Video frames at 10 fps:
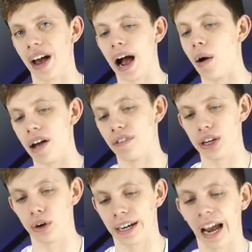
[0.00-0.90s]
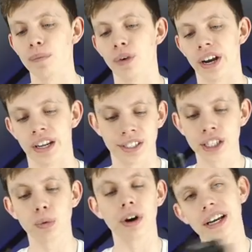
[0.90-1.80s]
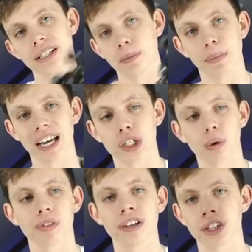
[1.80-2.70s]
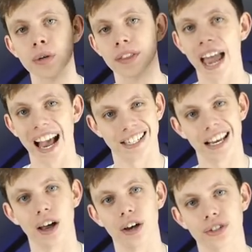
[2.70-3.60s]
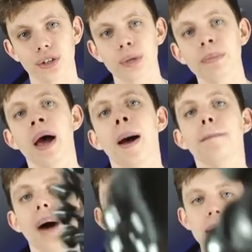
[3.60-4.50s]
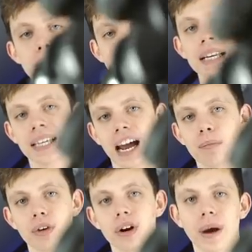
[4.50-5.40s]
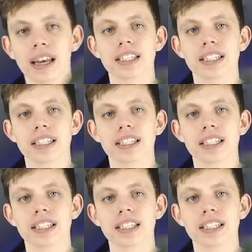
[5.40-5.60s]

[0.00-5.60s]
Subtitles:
for how heavy your camera is. This one is the biggest one they do, the SLR Zoom. My main camera, well,